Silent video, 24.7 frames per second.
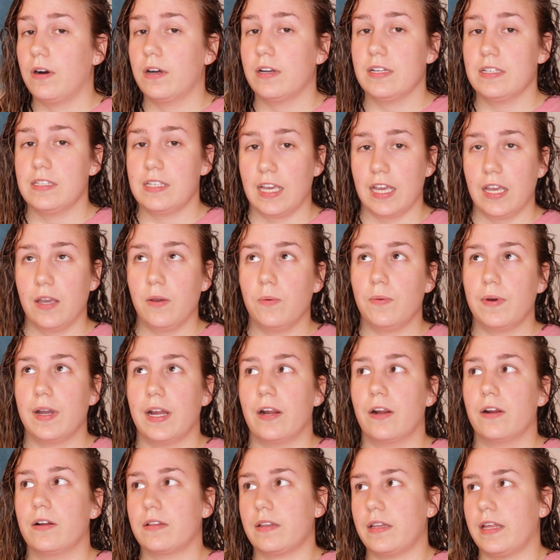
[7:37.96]
on a day
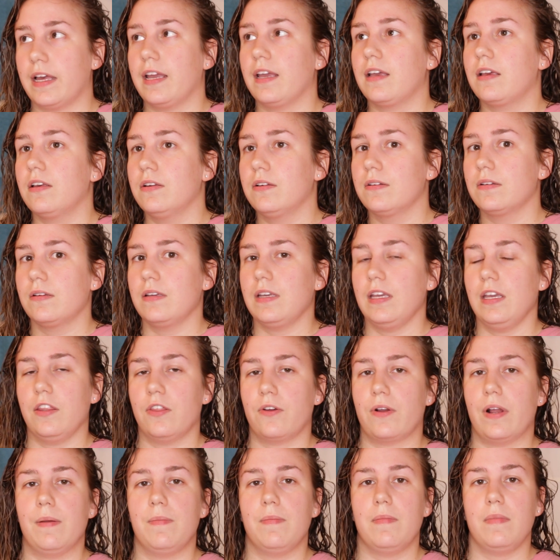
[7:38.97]
where like
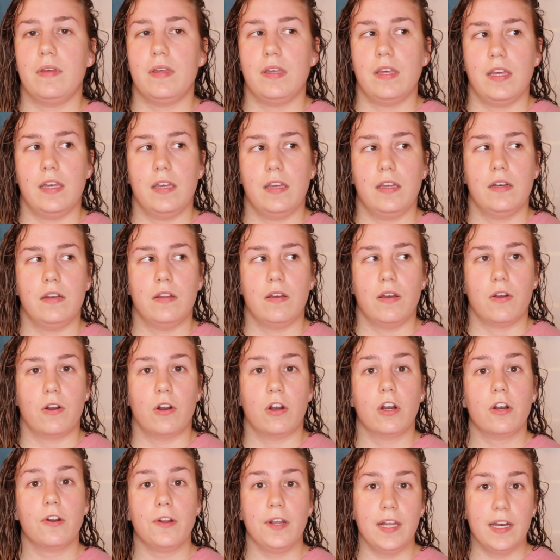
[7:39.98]
either I'm in a
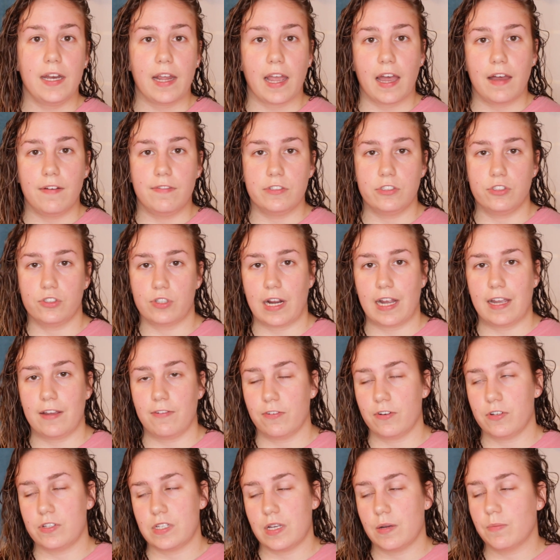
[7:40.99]
hurry to have it dry
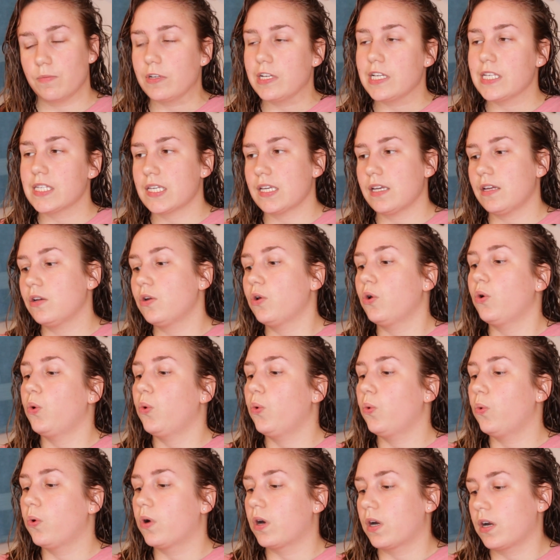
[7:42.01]
for some reason,
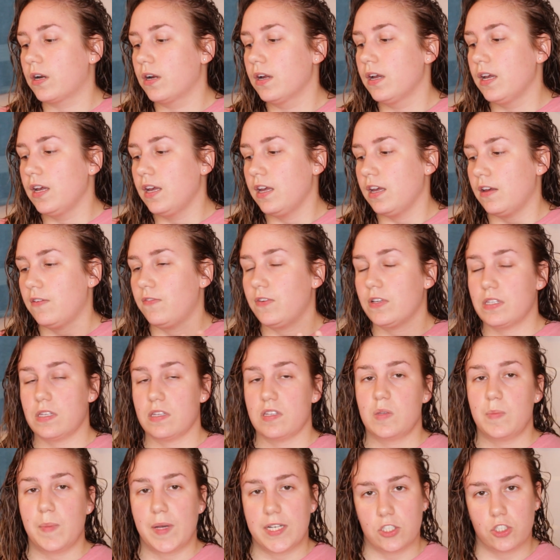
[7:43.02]
or if it's a
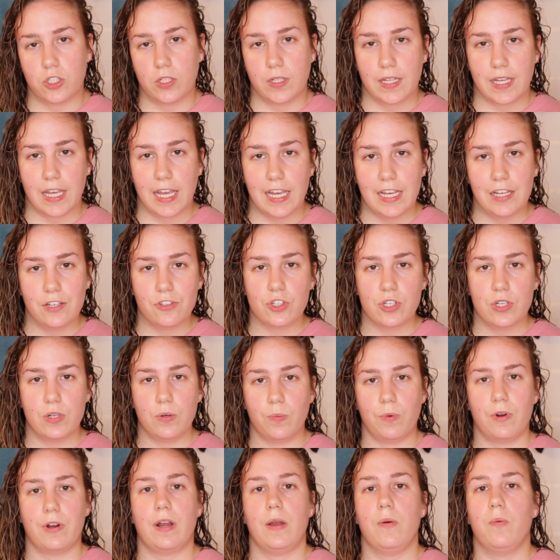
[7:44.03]
special
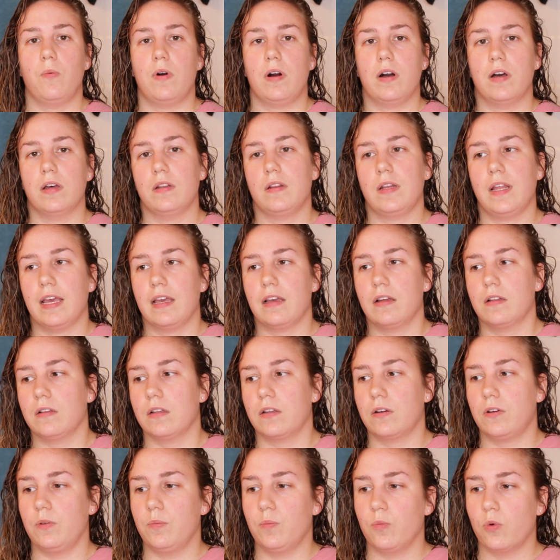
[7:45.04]
occasion where I want like a
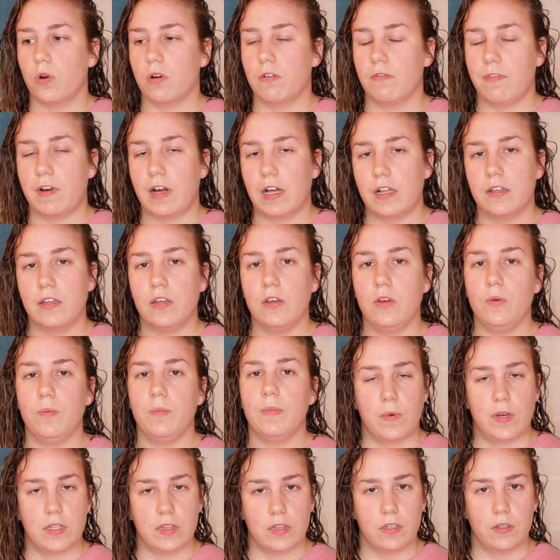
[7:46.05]
little more volume,
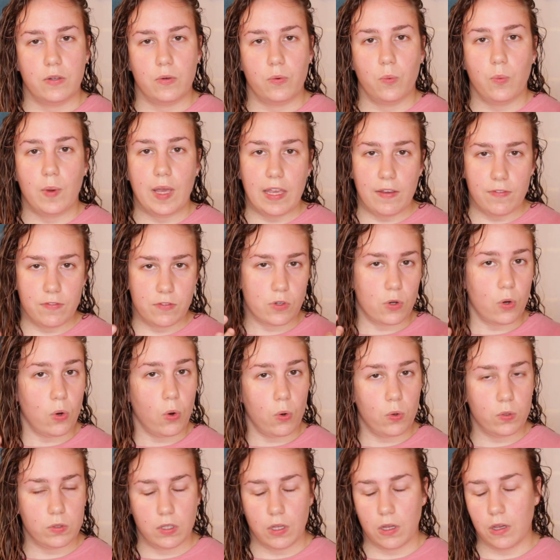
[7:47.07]
want the wave to
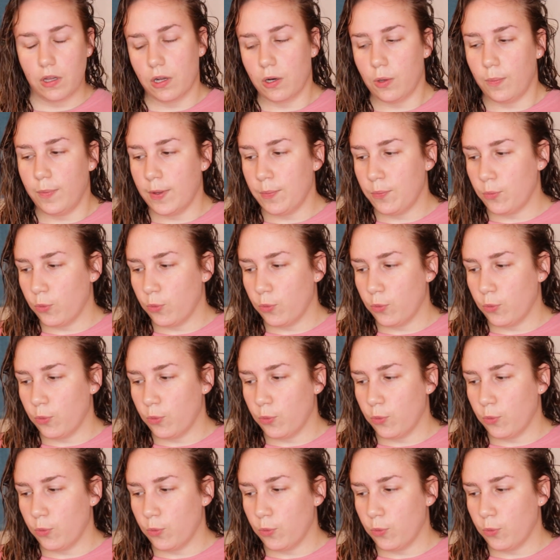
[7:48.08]
hold a little bit